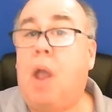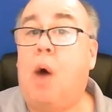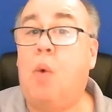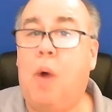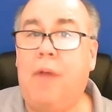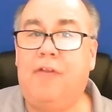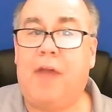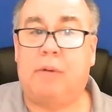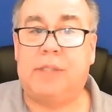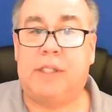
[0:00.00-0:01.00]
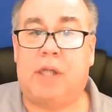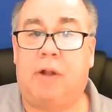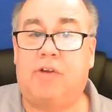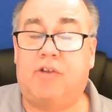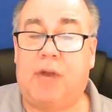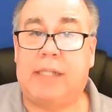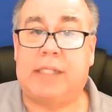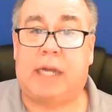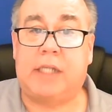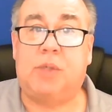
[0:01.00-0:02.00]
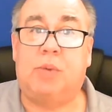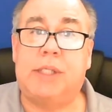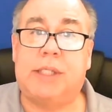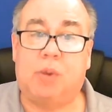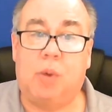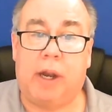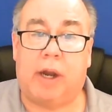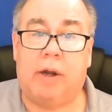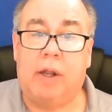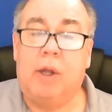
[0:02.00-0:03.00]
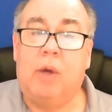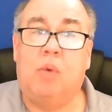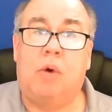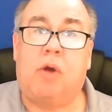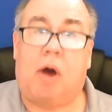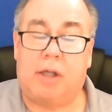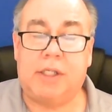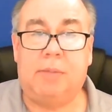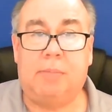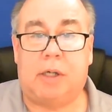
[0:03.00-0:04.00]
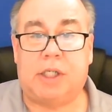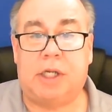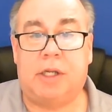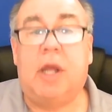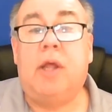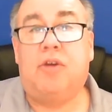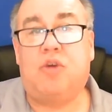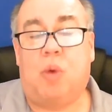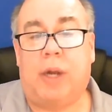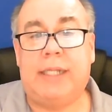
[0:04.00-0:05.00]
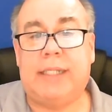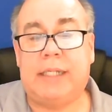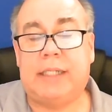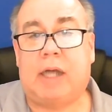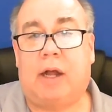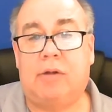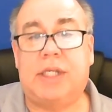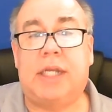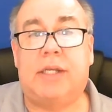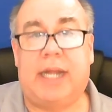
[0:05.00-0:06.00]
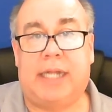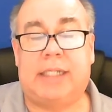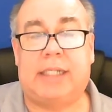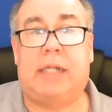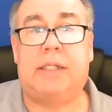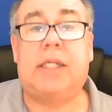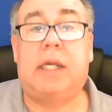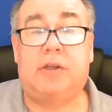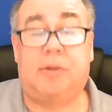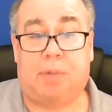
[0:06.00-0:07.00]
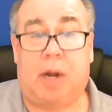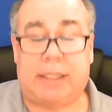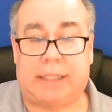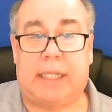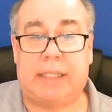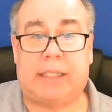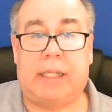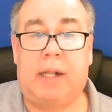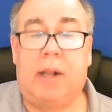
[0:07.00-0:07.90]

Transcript: a $1,000 transaction with Square will cost a merchant $26.10 to process,